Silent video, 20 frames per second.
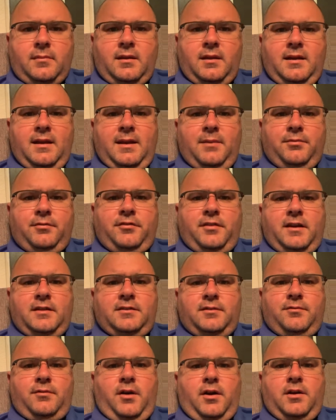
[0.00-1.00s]
it amplifies
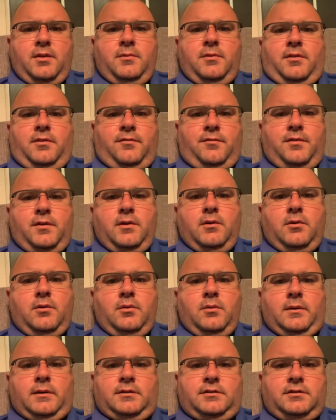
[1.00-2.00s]
the volume of the
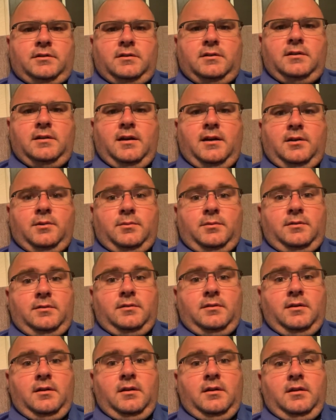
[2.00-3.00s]
fuel, which
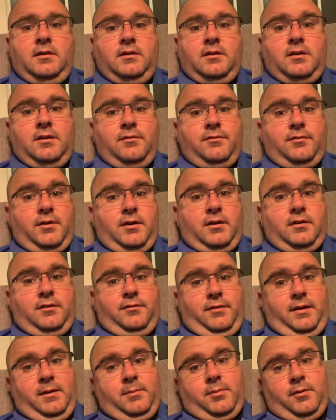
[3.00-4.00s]
helps to convert it to
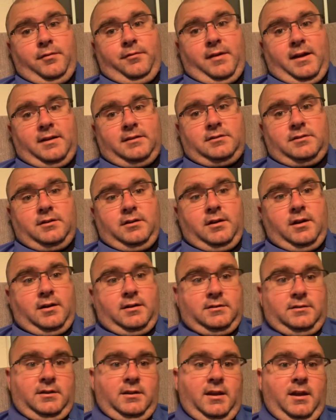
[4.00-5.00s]
vapor faster,
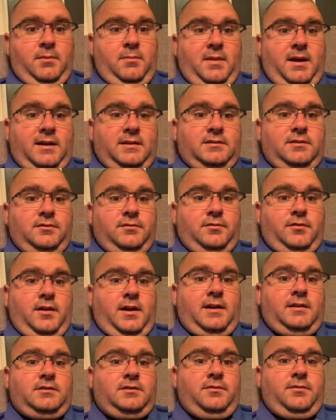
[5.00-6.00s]
causing a massive
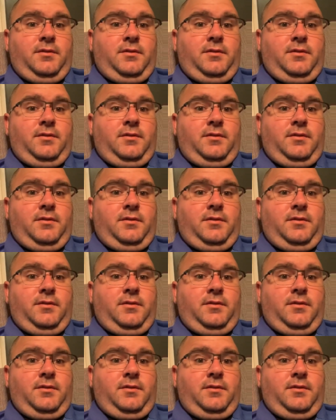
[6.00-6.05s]
flash of